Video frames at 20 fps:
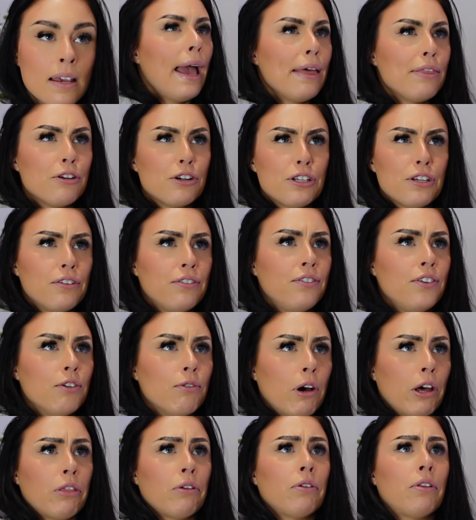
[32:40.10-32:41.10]
And there's a few
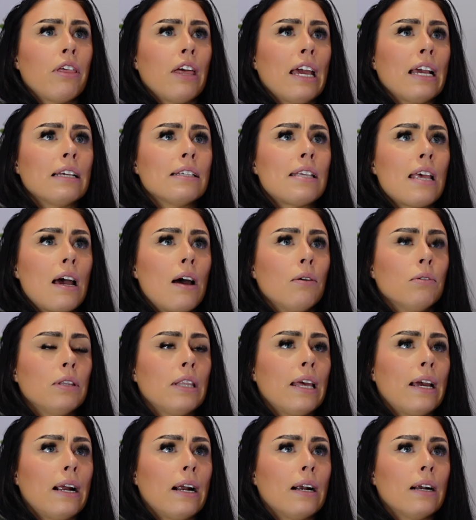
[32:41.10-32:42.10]
other things out
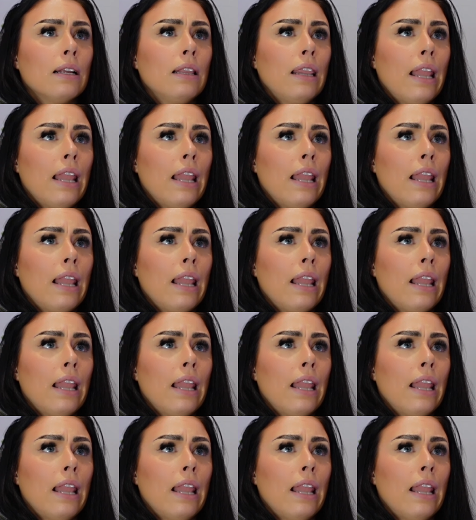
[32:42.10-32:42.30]
there